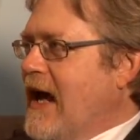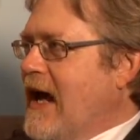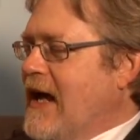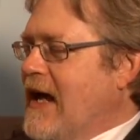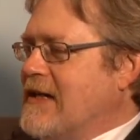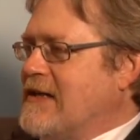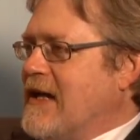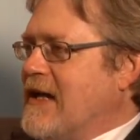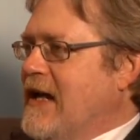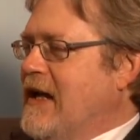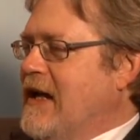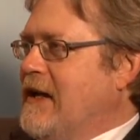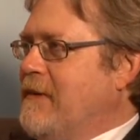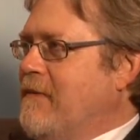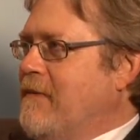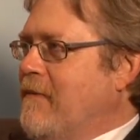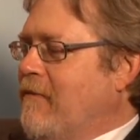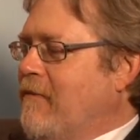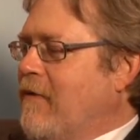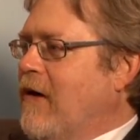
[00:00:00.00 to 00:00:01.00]
has a
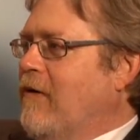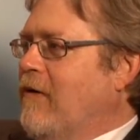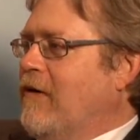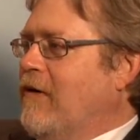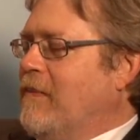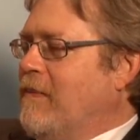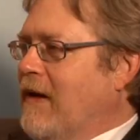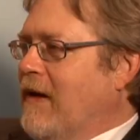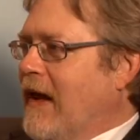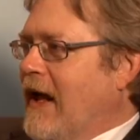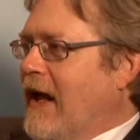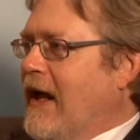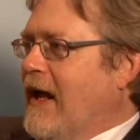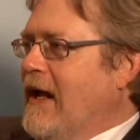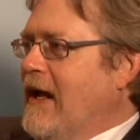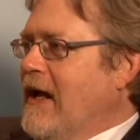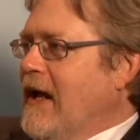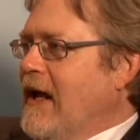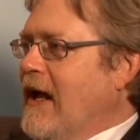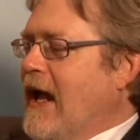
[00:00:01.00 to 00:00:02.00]
role to play
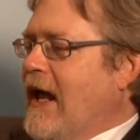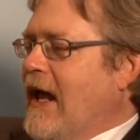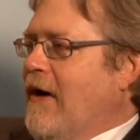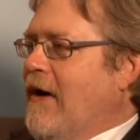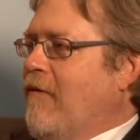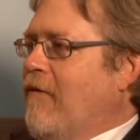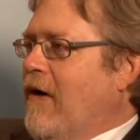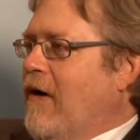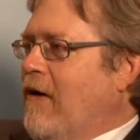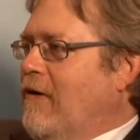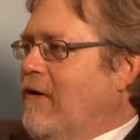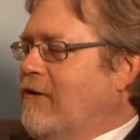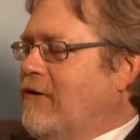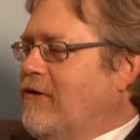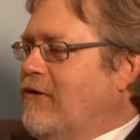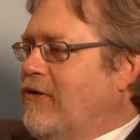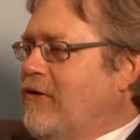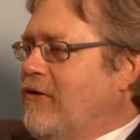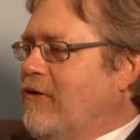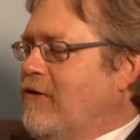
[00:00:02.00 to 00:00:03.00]
and a role
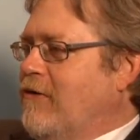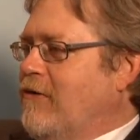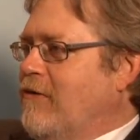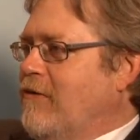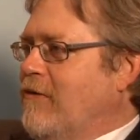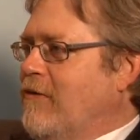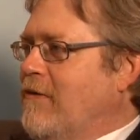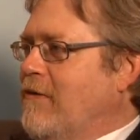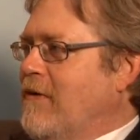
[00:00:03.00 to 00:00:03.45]
to